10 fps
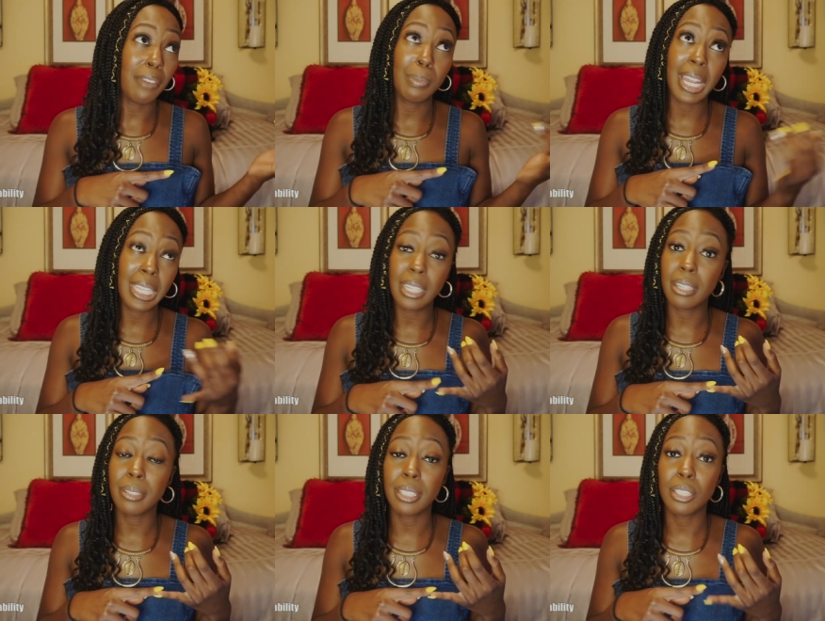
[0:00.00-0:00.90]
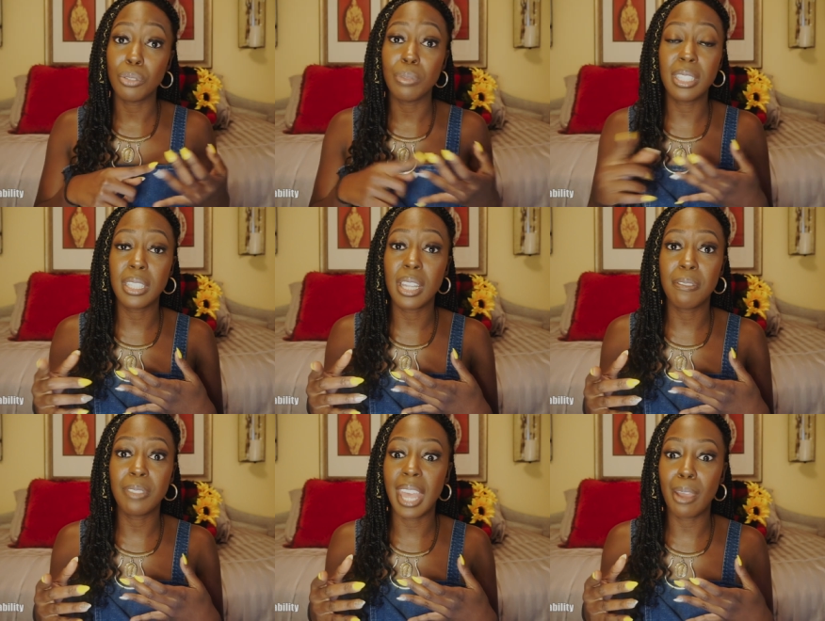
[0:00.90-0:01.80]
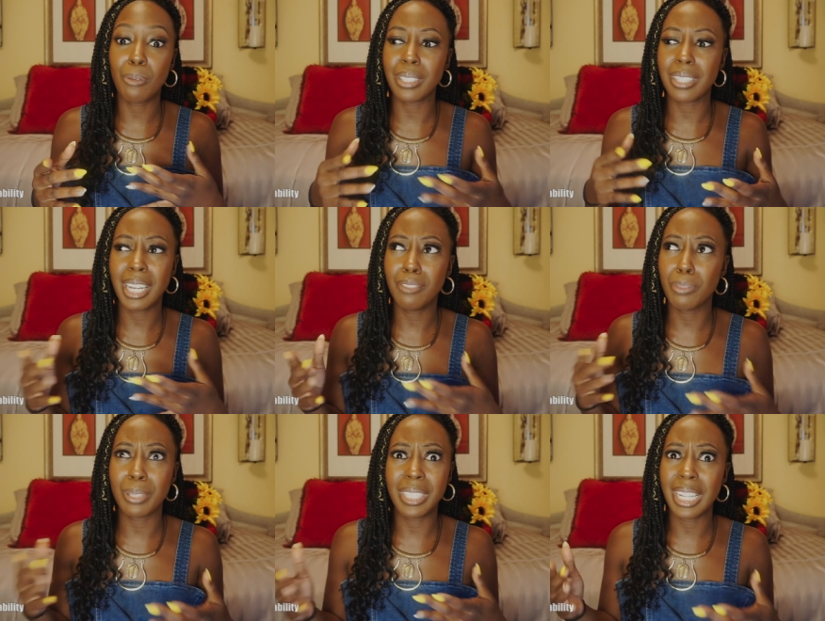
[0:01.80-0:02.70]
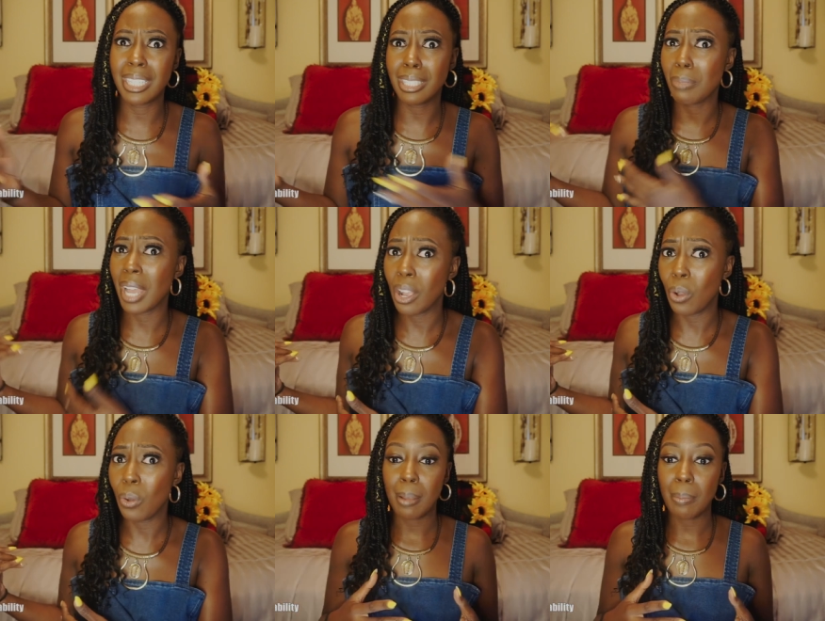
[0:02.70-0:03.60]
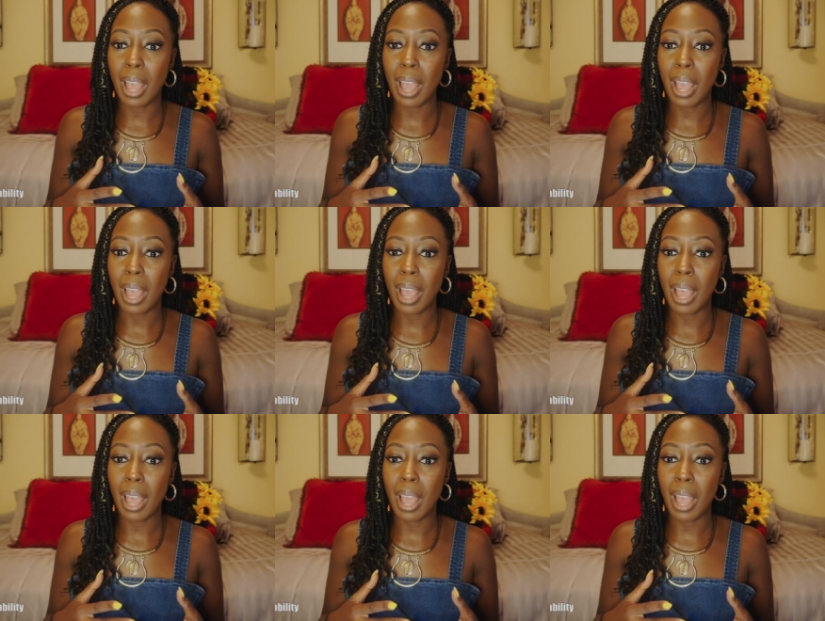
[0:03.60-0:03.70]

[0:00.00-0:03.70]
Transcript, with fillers: everybody else and doing stuff that was not even pertaining to my goal.